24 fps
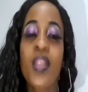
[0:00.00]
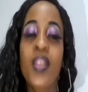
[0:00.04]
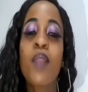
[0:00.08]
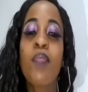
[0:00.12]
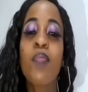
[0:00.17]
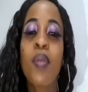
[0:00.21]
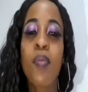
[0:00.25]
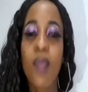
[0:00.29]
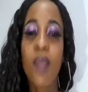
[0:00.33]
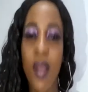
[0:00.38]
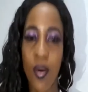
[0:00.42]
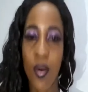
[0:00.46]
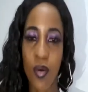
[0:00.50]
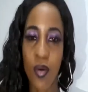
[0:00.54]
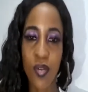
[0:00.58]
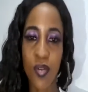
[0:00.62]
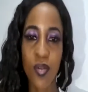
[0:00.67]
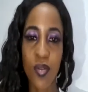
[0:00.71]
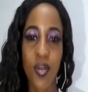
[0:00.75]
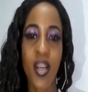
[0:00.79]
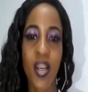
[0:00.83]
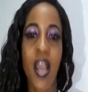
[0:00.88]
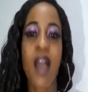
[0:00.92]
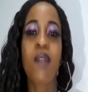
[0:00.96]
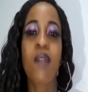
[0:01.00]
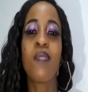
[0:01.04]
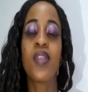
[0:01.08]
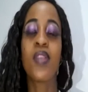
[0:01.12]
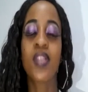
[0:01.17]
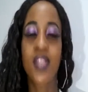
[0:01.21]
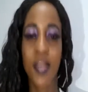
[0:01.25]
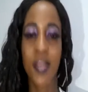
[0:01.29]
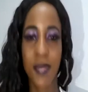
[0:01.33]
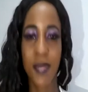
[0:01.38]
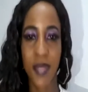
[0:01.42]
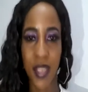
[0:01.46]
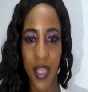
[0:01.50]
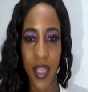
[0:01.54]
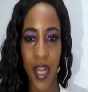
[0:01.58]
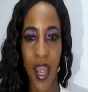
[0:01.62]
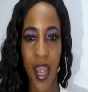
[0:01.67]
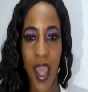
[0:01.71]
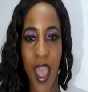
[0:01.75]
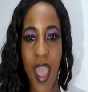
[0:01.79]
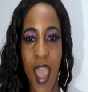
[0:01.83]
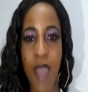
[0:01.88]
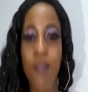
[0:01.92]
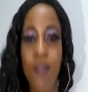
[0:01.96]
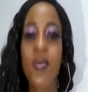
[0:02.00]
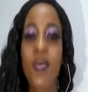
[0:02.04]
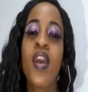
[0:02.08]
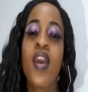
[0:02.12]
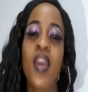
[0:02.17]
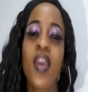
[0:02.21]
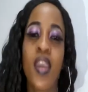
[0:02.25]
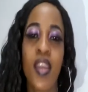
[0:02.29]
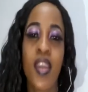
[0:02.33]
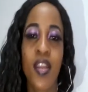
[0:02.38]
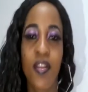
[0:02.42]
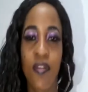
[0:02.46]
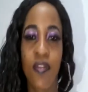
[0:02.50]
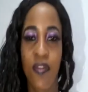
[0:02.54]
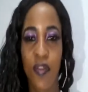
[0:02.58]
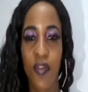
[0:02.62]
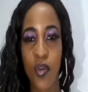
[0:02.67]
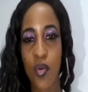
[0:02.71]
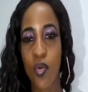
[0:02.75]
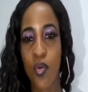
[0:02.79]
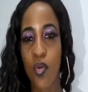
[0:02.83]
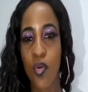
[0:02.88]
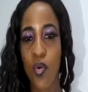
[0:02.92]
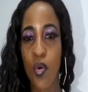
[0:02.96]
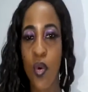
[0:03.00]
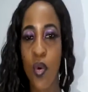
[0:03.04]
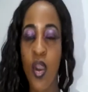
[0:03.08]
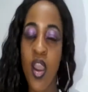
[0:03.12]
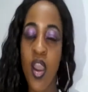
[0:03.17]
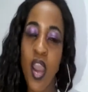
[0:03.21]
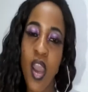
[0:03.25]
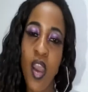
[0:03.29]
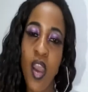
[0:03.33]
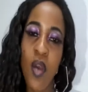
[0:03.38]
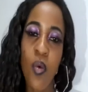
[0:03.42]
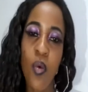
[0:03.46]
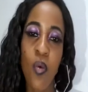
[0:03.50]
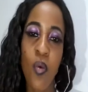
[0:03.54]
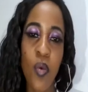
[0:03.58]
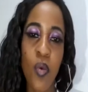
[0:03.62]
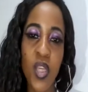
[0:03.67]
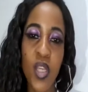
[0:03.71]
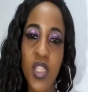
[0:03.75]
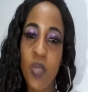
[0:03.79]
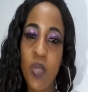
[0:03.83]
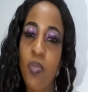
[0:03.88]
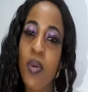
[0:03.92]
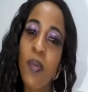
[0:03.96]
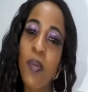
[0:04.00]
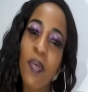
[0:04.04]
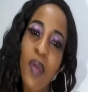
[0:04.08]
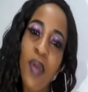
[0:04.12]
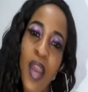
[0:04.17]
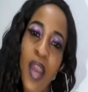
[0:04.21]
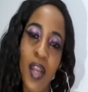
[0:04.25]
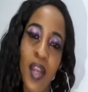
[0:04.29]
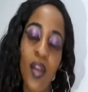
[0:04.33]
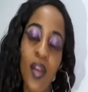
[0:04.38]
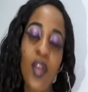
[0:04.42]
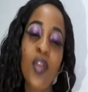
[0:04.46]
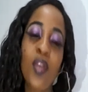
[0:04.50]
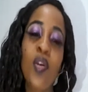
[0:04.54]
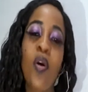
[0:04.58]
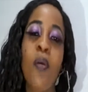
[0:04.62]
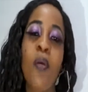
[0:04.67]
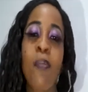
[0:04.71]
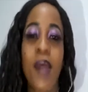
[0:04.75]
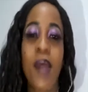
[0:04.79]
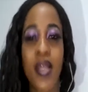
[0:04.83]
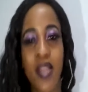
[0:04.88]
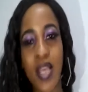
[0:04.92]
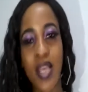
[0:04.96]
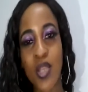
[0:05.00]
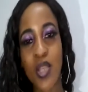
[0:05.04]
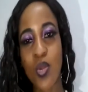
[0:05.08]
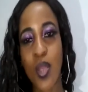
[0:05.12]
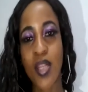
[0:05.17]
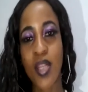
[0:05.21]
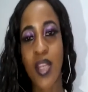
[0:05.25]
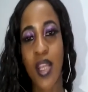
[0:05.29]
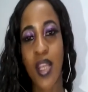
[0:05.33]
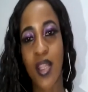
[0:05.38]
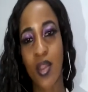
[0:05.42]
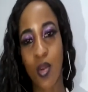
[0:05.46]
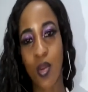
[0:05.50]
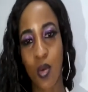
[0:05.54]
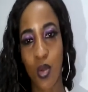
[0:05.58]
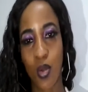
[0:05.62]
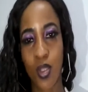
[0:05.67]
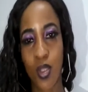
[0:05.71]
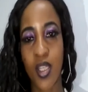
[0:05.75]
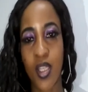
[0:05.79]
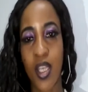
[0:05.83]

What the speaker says: People are going to come and subscribe and view. Which people, I don't know, but that's what I thought